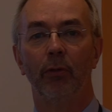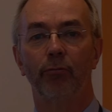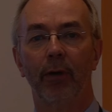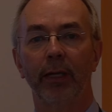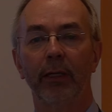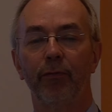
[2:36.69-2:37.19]

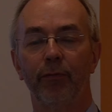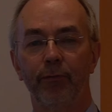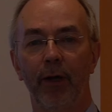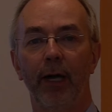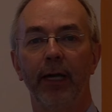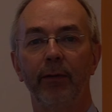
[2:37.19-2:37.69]
running
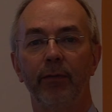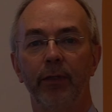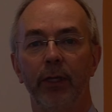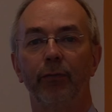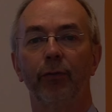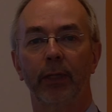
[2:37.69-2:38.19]
five
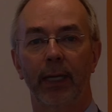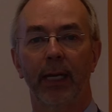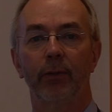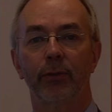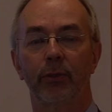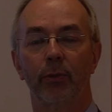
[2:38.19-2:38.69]
different
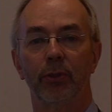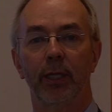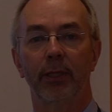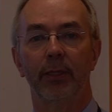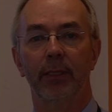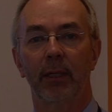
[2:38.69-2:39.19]
councils
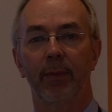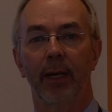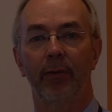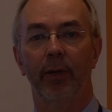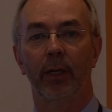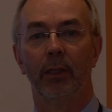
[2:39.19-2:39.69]
in the same
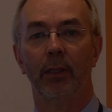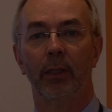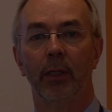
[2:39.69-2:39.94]
area?